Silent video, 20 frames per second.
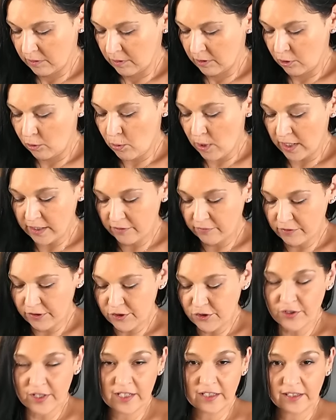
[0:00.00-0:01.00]
Quiet
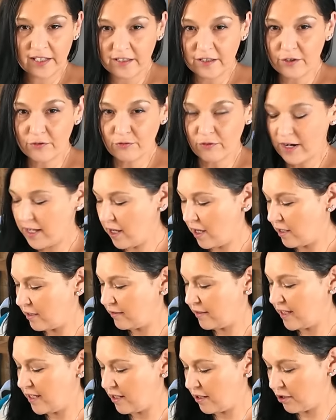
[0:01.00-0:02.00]
retreat landed right
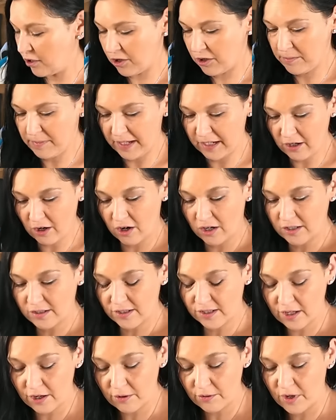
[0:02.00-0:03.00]
on the Hermit card.
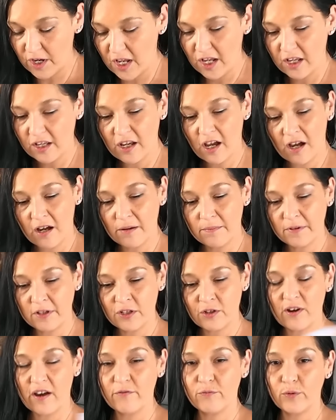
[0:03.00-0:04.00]
So
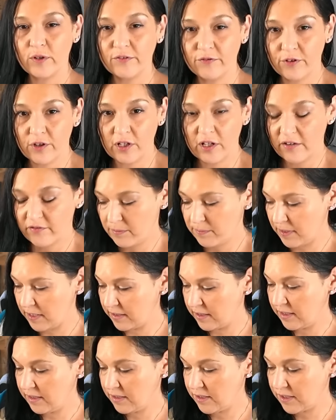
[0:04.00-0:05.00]
you have windfall of
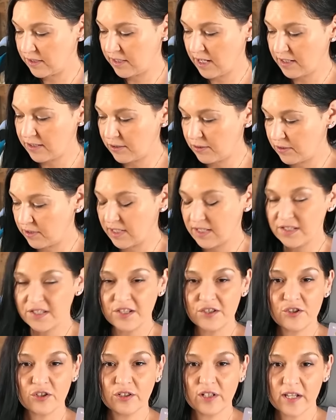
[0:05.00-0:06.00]
abundance. This
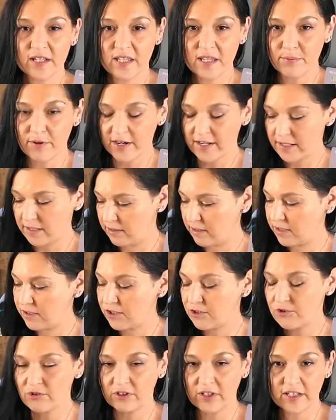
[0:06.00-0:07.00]
is your lucky break.
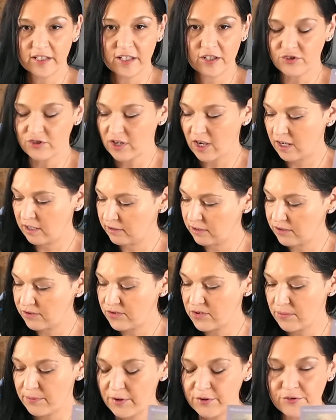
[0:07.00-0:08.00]
This is your lucky shot. This
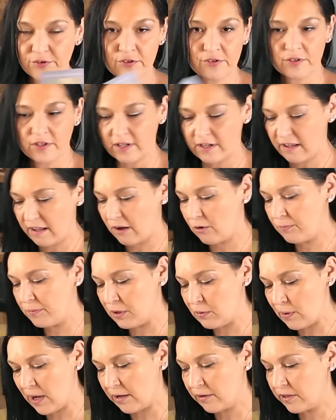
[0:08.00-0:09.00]
is the person who's going to help
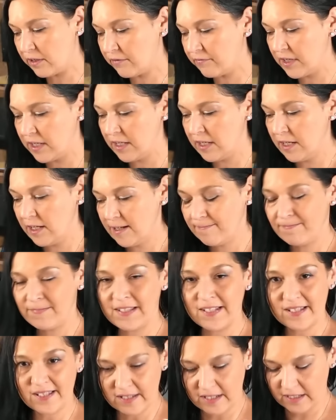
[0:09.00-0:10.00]
you out of
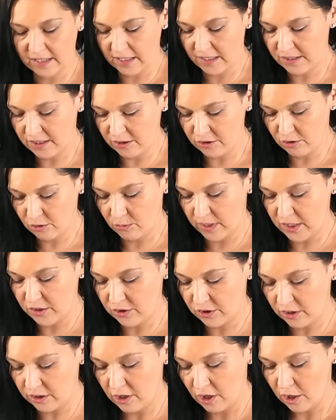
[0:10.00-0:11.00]
this sticky
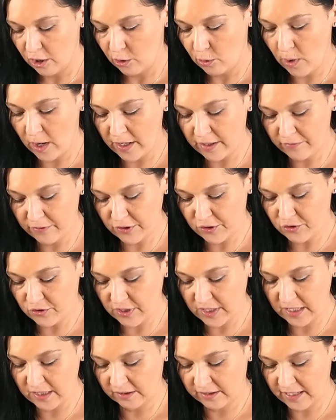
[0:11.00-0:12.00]
situation. Quiet
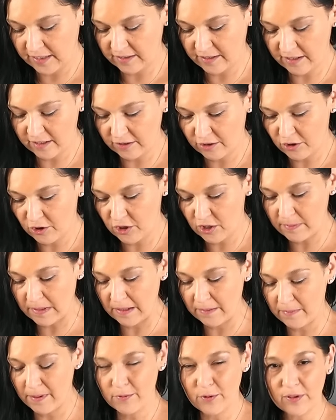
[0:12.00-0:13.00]
retreat landed on the
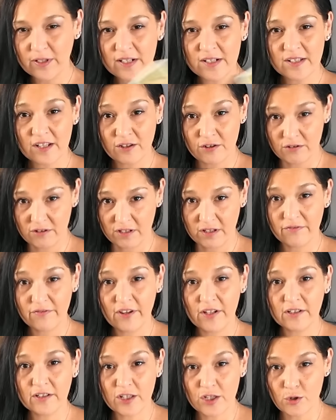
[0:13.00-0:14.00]
Hermit. Remember what I said? You could have
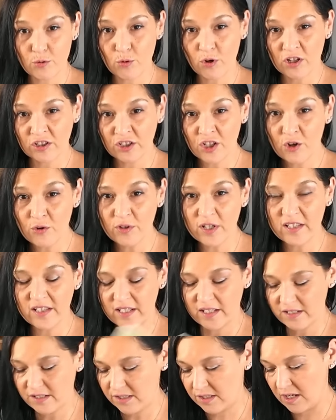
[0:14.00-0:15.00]
felt like you were alone in
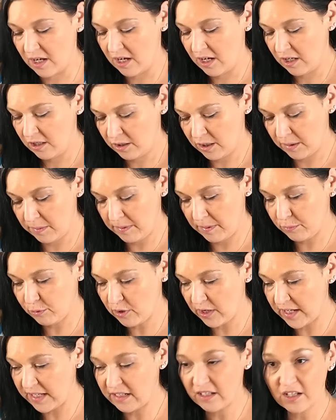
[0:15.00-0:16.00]
this. Could have been
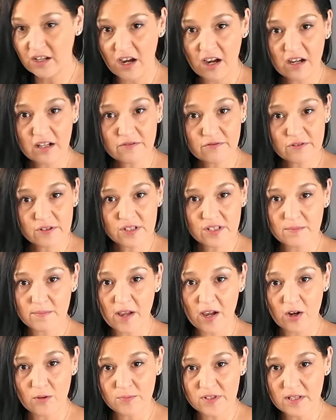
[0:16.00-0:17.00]
praying to God for some
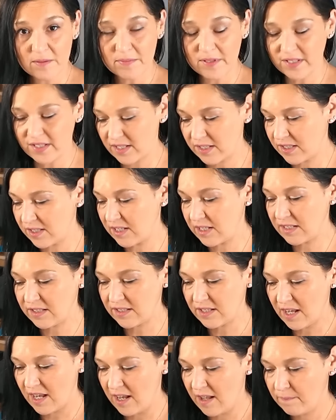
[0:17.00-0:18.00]
help, some
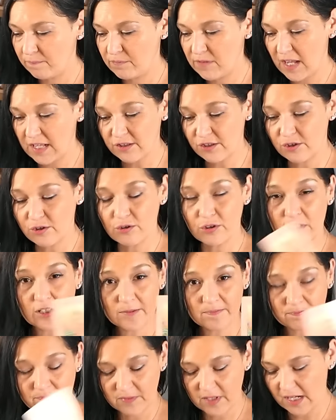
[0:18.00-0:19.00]
assistance. That's
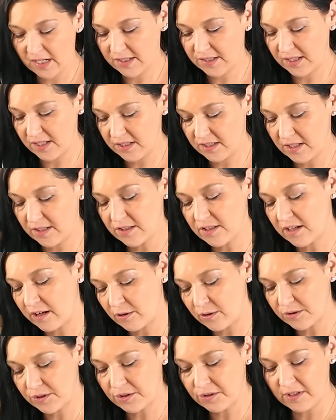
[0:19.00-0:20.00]
your assistance. And I
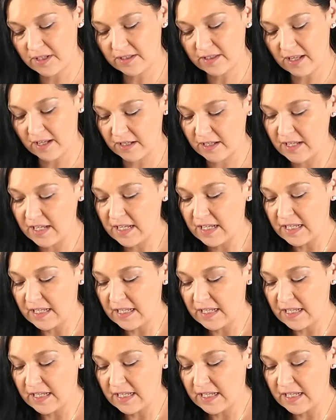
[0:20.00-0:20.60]
also think that